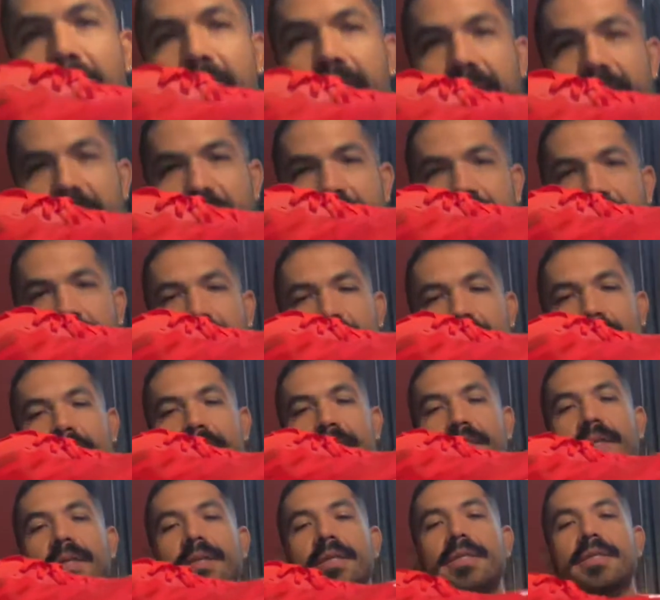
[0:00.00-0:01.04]
it,
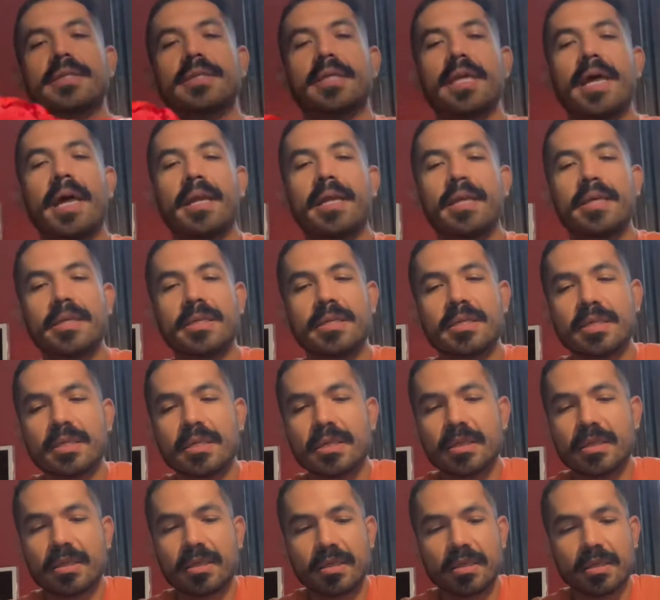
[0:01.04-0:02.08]
it's that
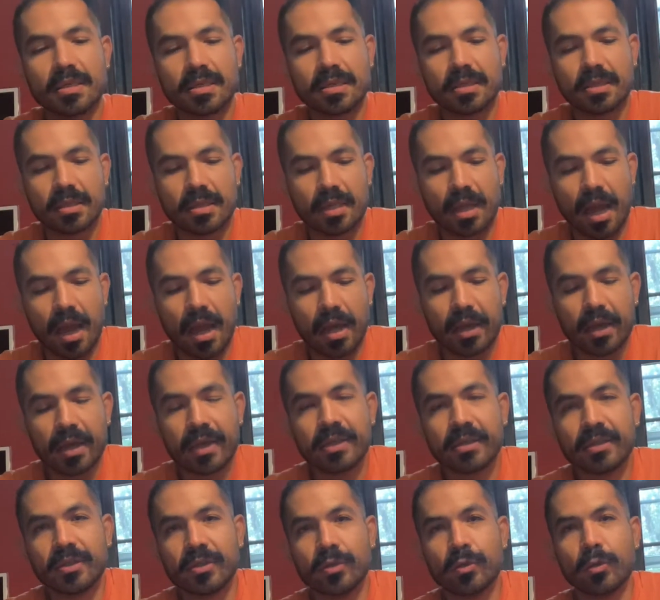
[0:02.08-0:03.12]
it's not
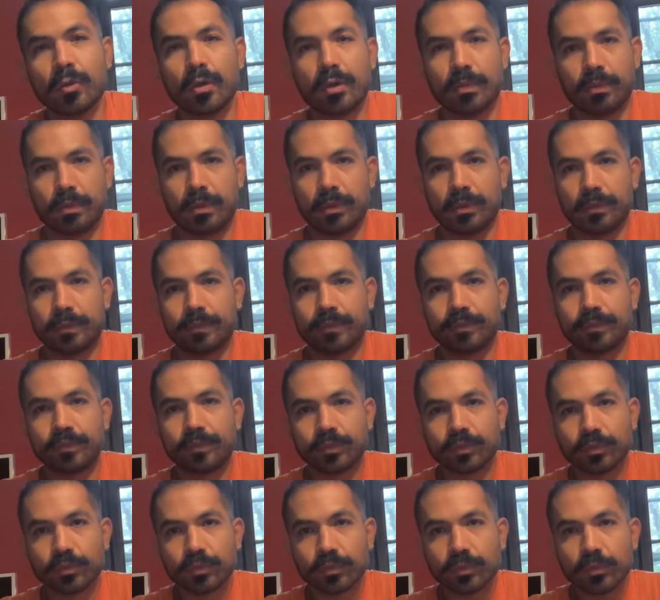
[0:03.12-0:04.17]
as durable.
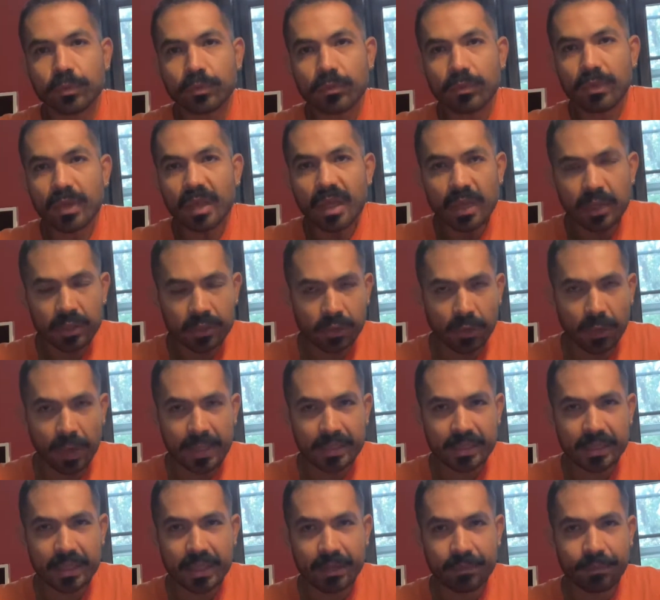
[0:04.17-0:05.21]
So I
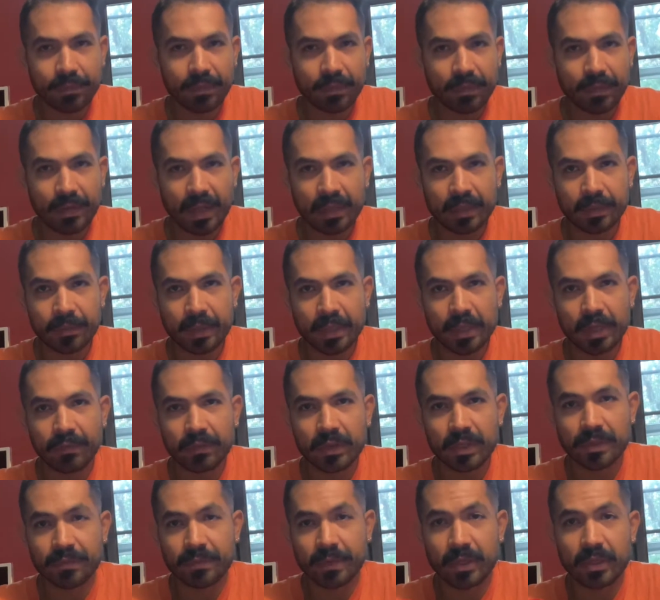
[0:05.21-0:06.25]
said at the beginning of
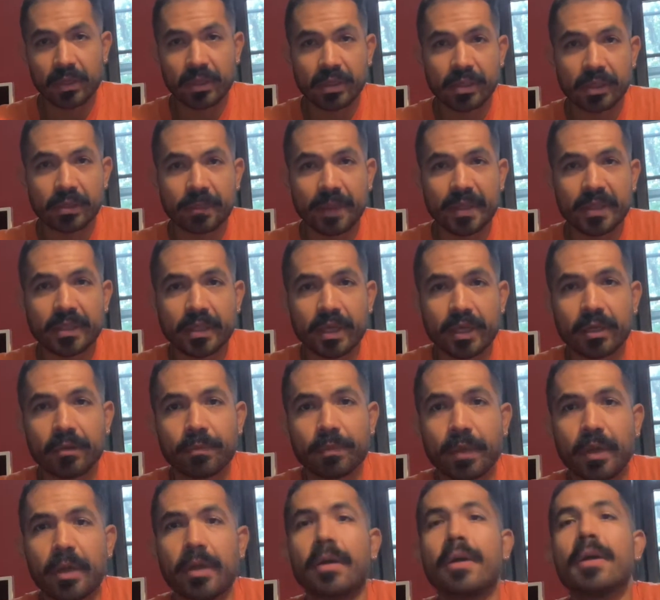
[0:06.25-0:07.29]
this video, this is my
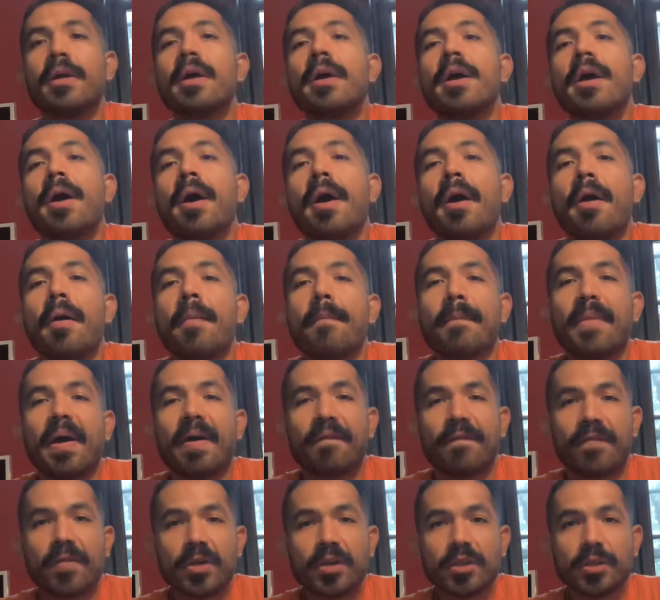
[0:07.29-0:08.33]
second pair. My
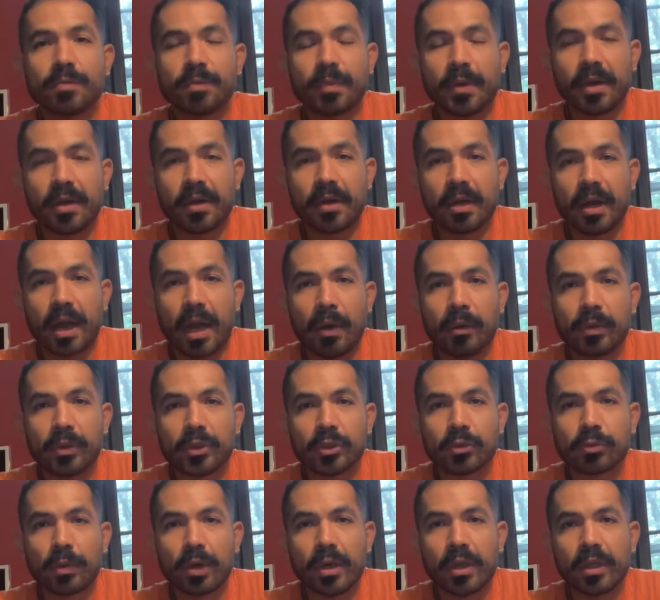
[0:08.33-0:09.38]
first pair, I
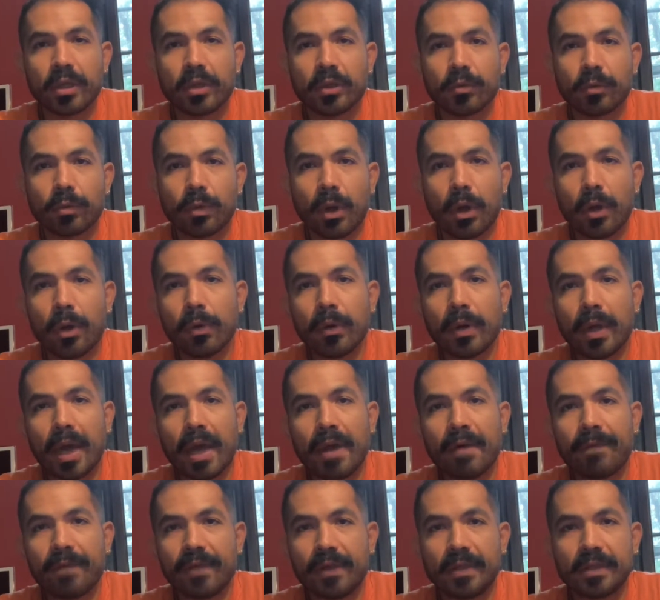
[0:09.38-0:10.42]
was running on the road,
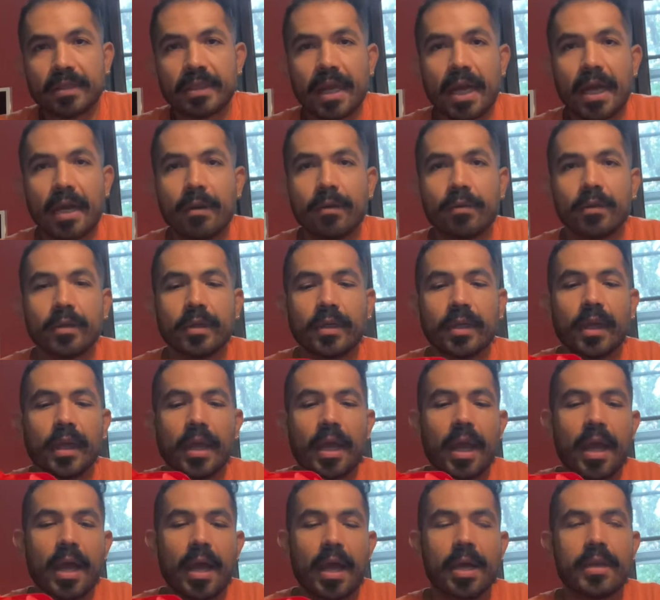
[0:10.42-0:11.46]
I fell down,
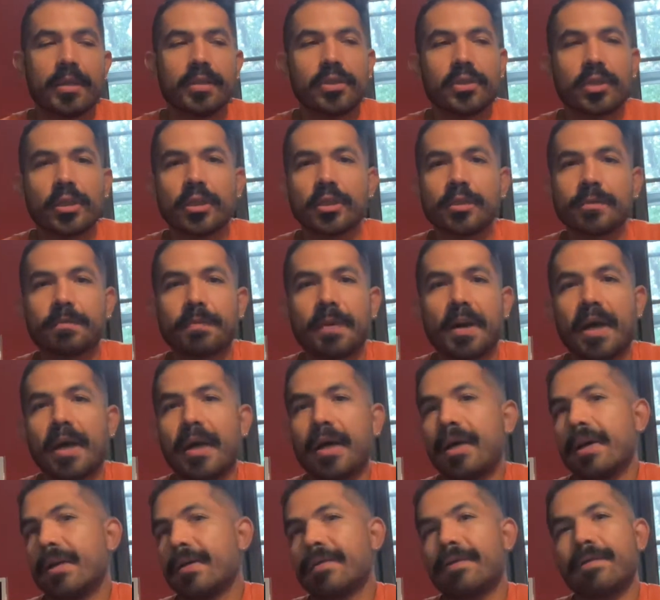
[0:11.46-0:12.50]
and just
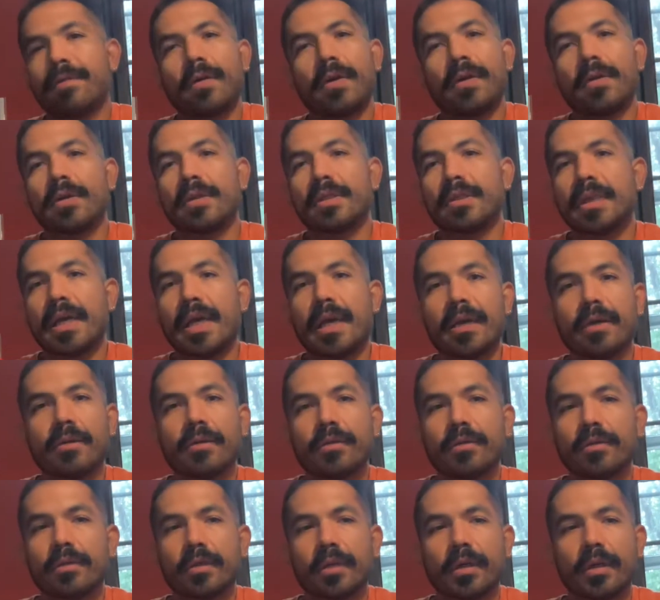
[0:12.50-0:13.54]
by falling
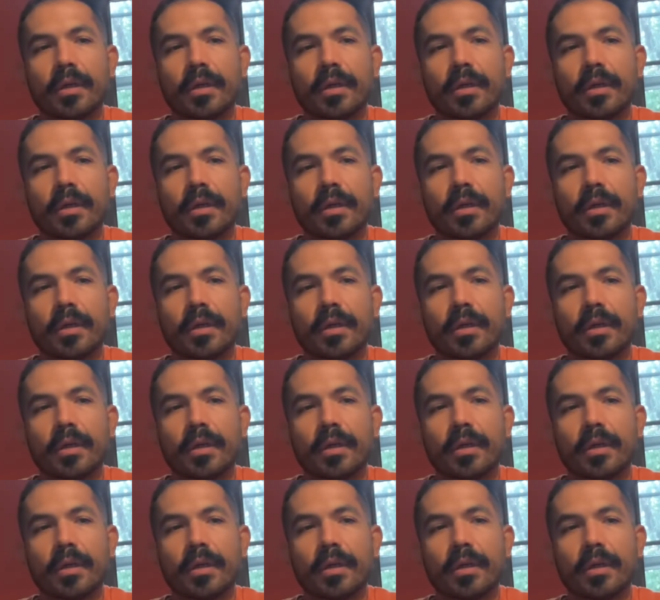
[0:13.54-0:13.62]
down,